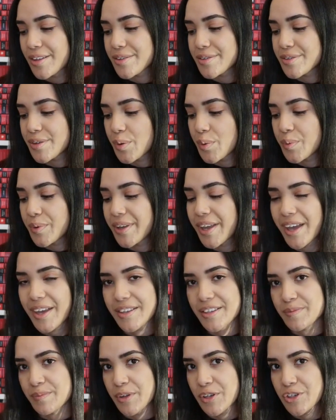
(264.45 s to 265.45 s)
don't get
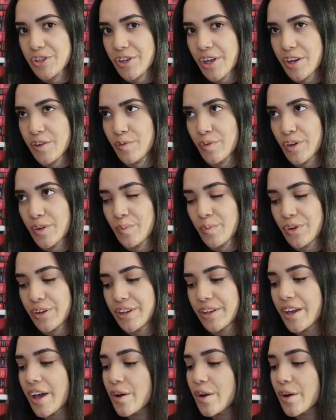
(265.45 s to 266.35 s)
as much out of what I'm reading.